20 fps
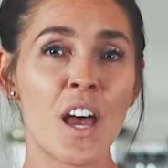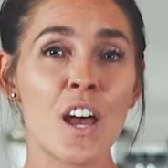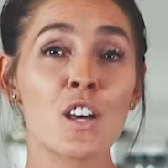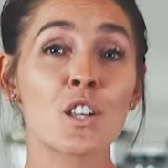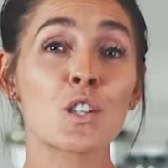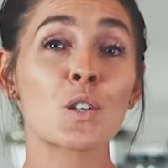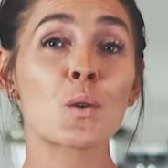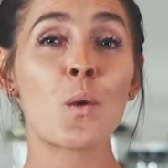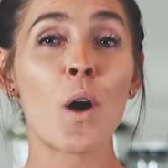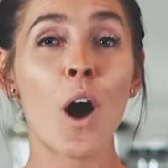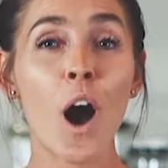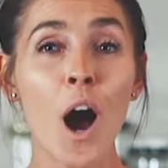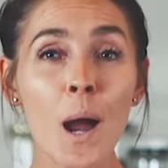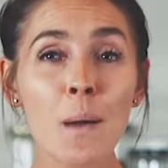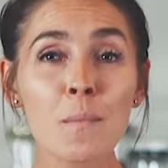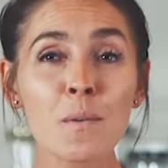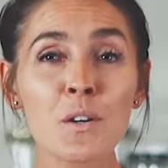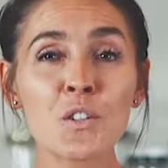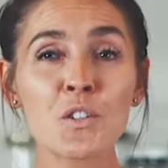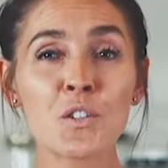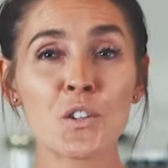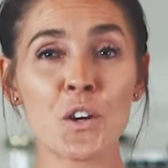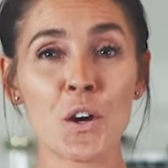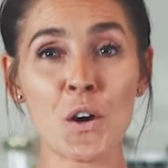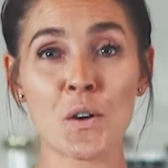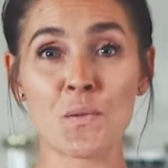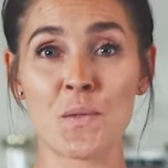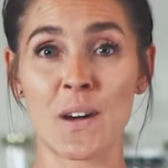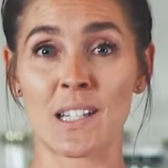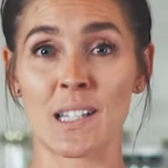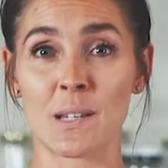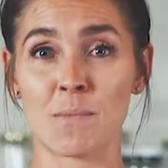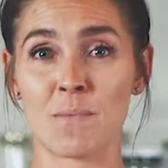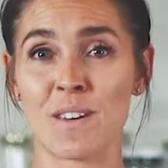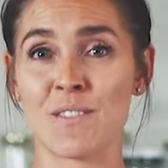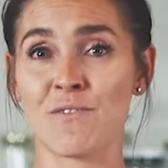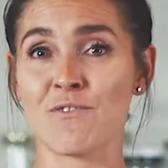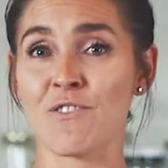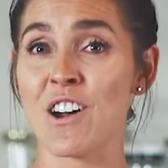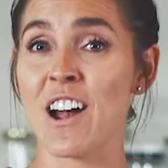So I'm going to share a recipe
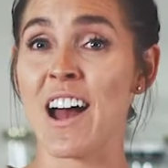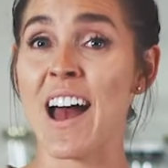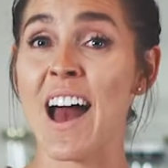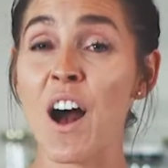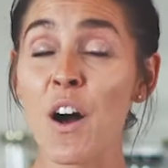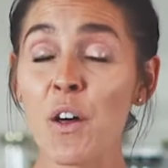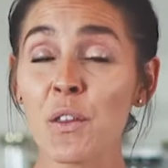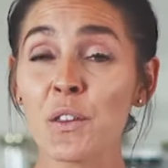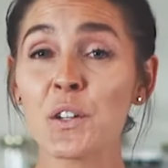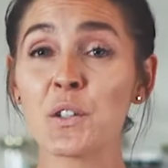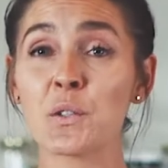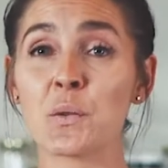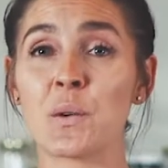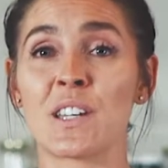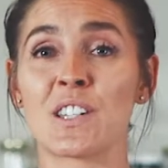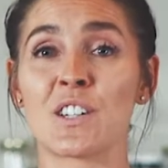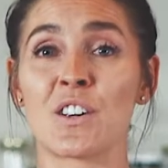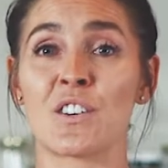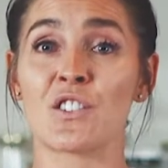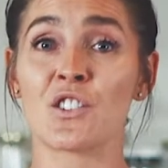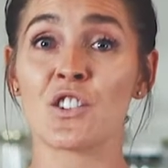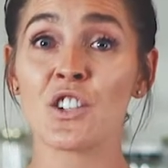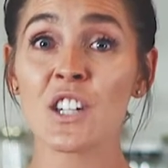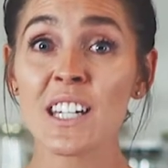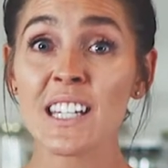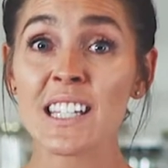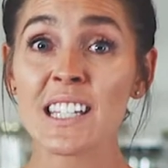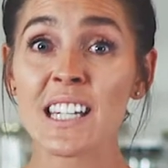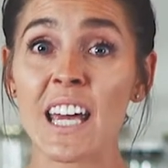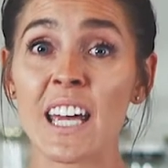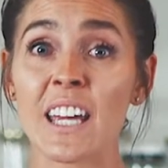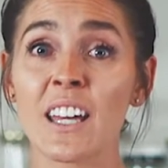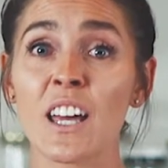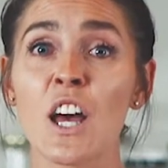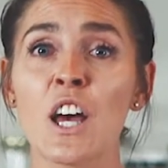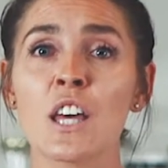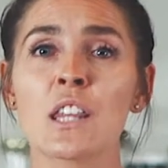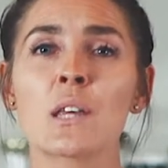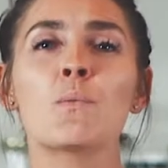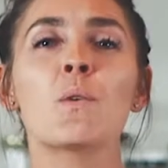for a healthy twist on cheesecake
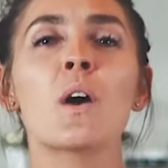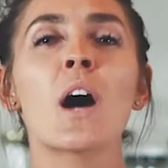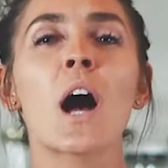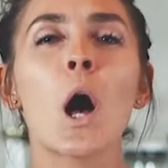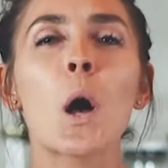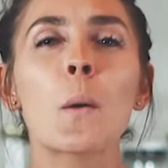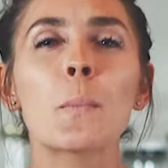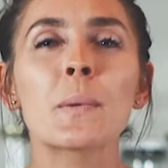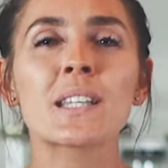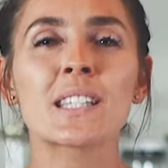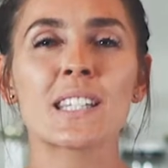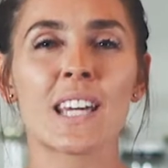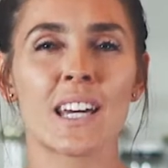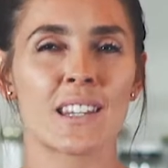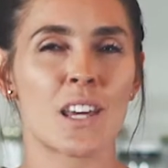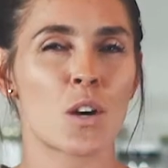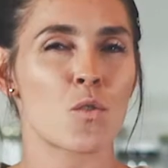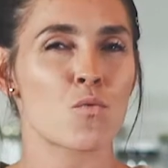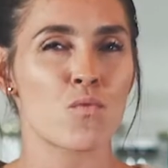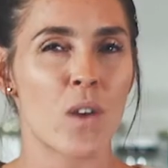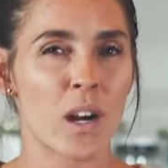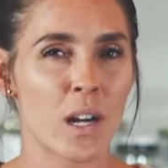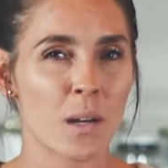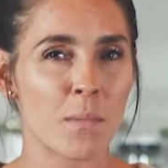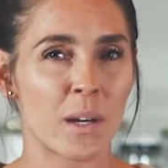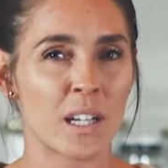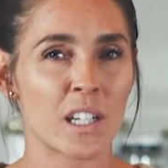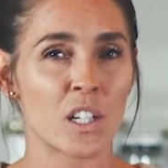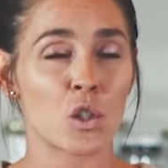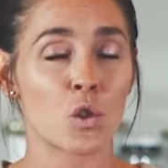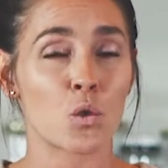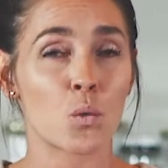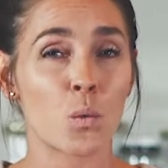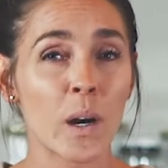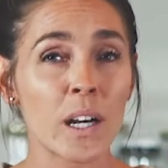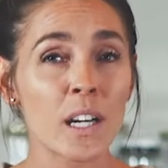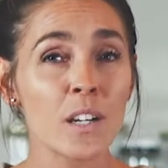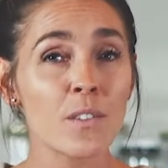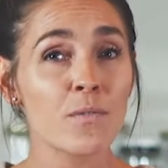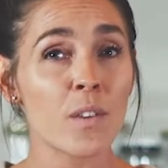that will help us get that recommended
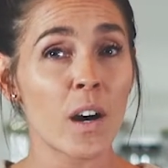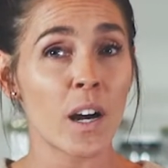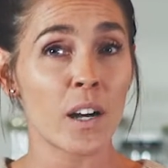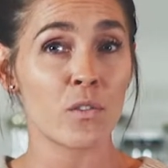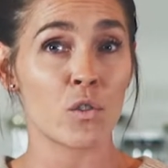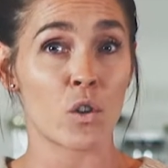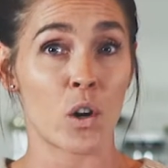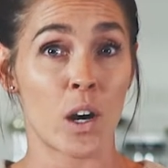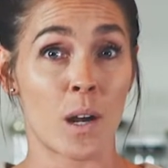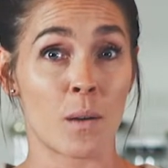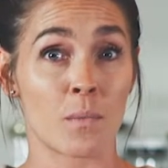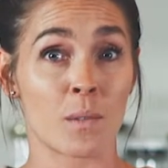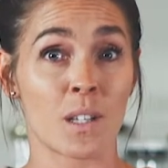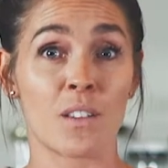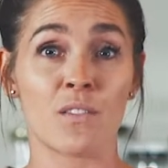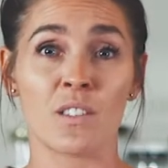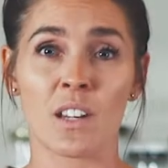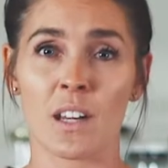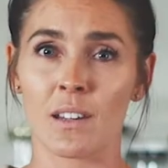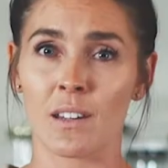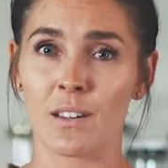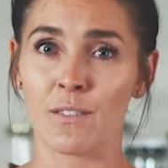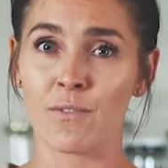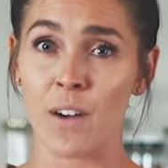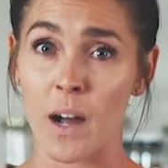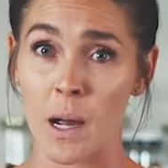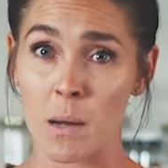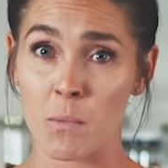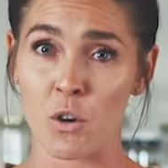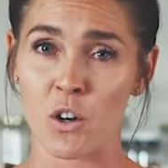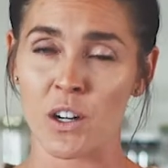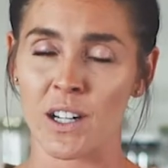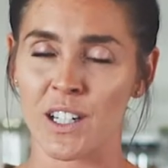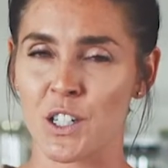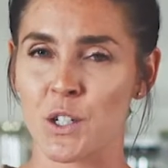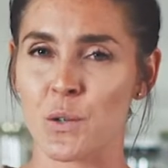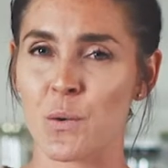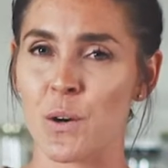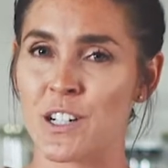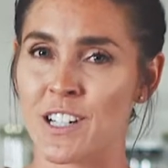25 grams of daily fiber
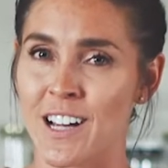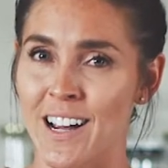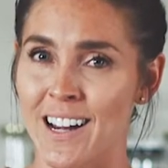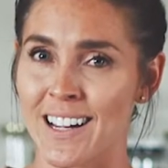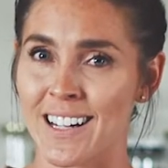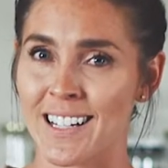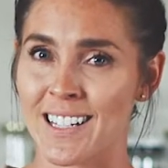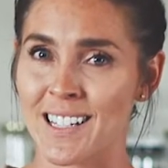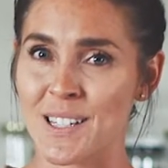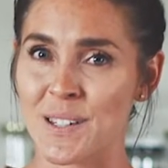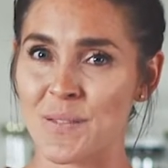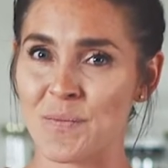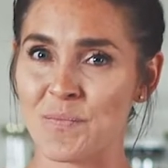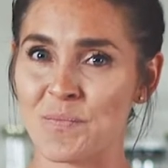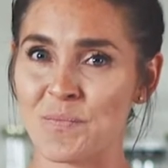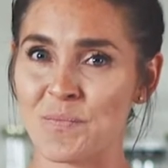into our diets.